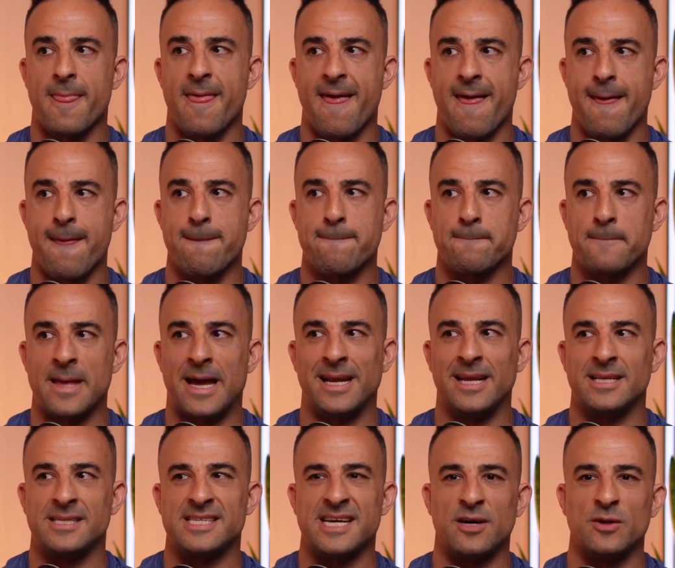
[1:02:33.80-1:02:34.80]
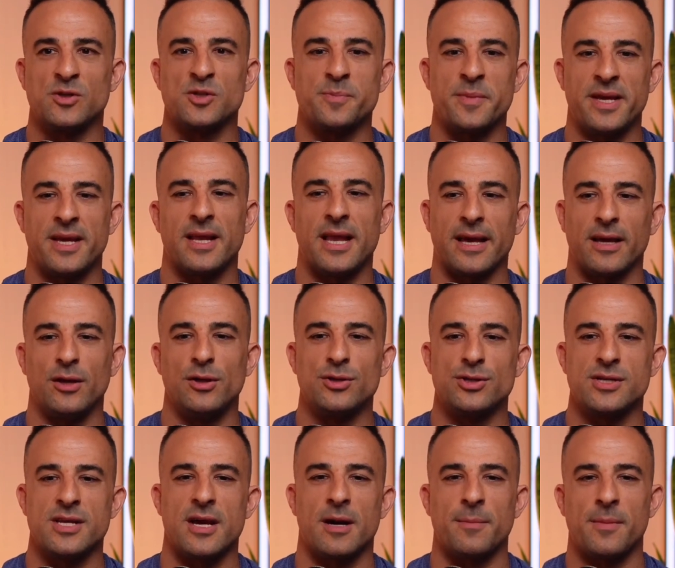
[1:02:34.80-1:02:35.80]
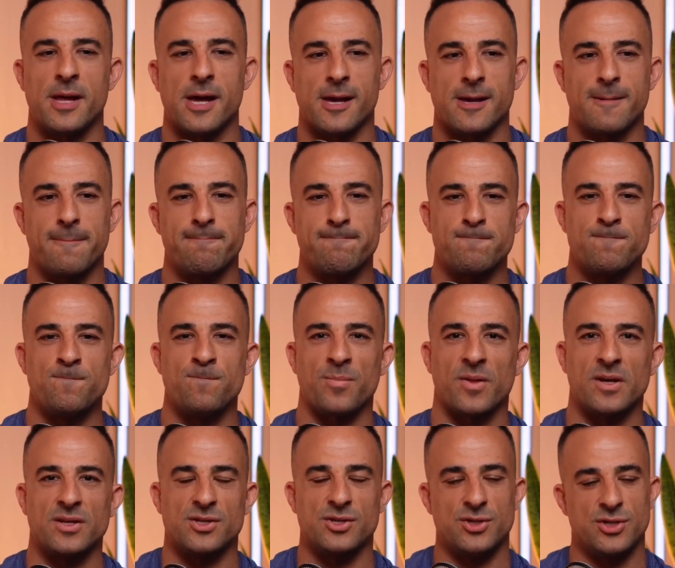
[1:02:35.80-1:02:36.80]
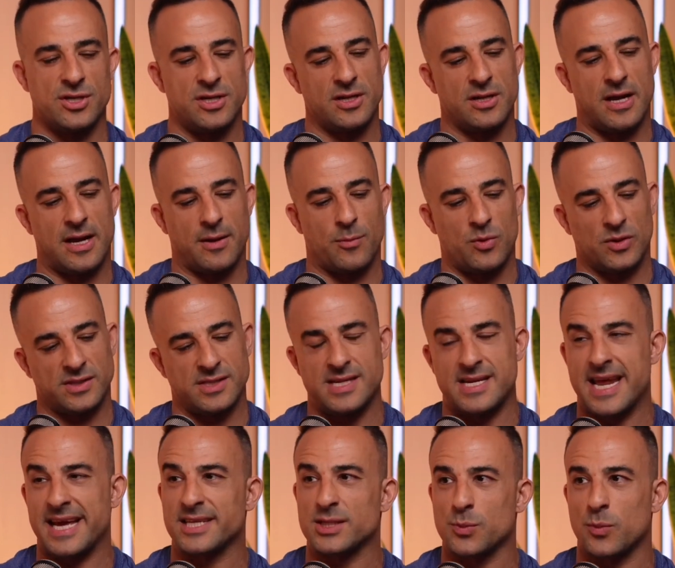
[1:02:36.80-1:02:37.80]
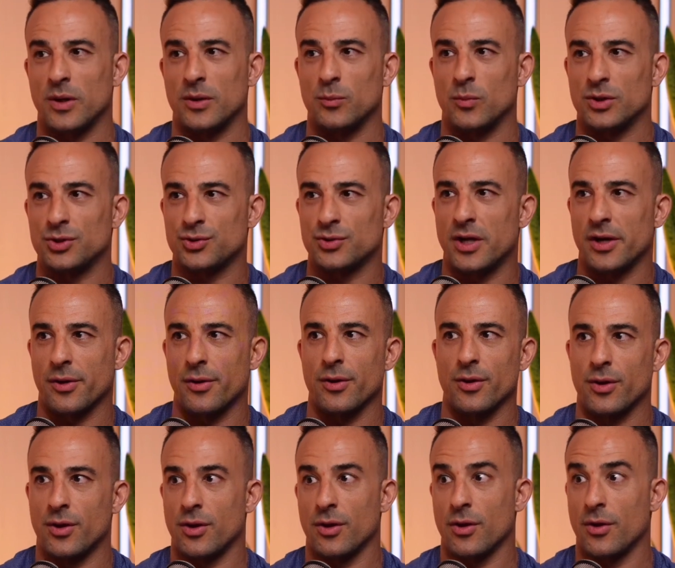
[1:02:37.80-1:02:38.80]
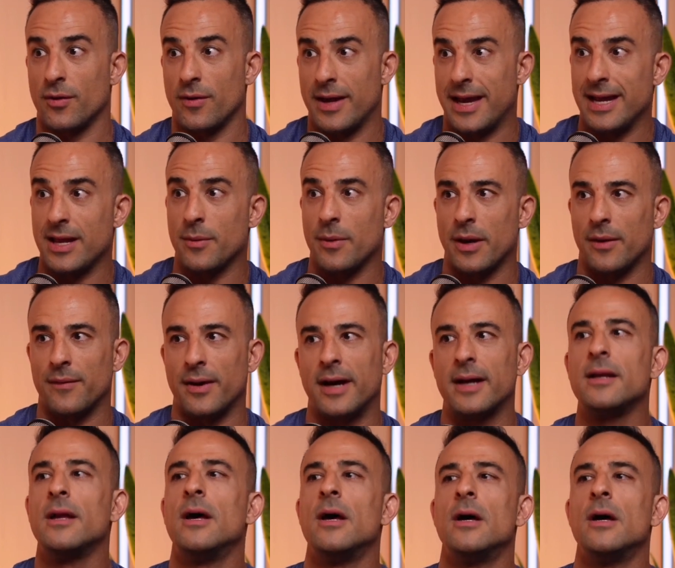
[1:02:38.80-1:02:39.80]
Yeah. And it tells me, like, usually I'm like, because usually, like, what's the next one? What should I go? You can go anywhere, right?